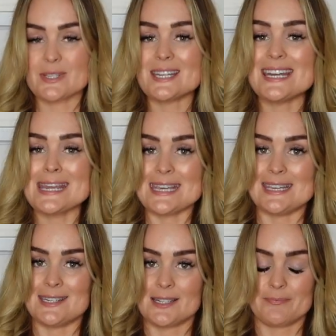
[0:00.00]
a
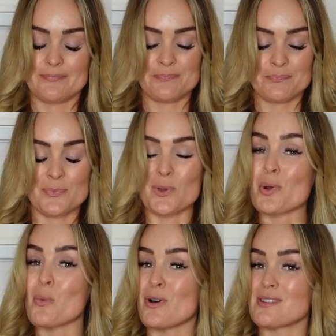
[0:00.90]
need, not
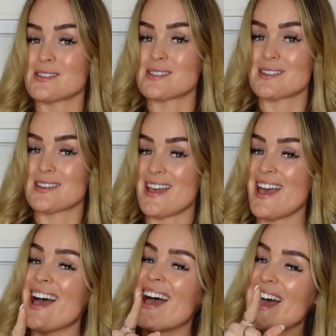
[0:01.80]
a want,
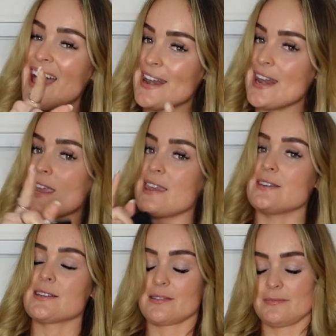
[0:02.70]
a
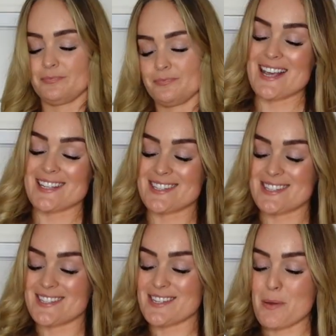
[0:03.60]
need.
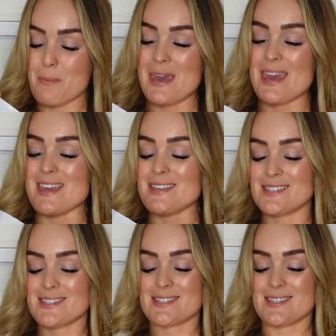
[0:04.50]
Next
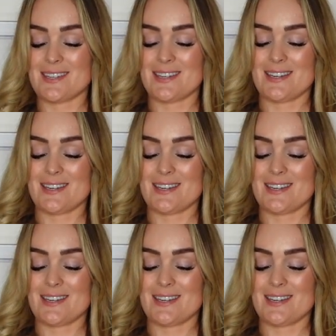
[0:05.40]
piece